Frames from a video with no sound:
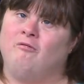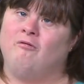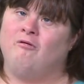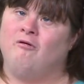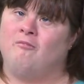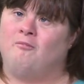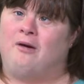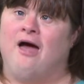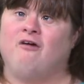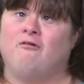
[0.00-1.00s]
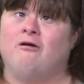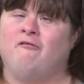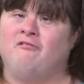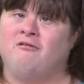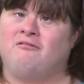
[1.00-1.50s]
your background
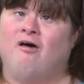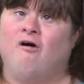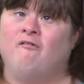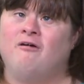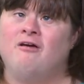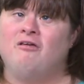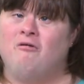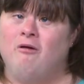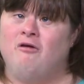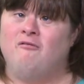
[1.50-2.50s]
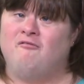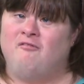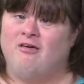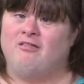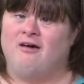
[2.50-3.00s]
of yourself to make you
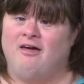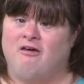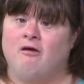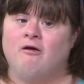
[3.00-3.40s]
feel like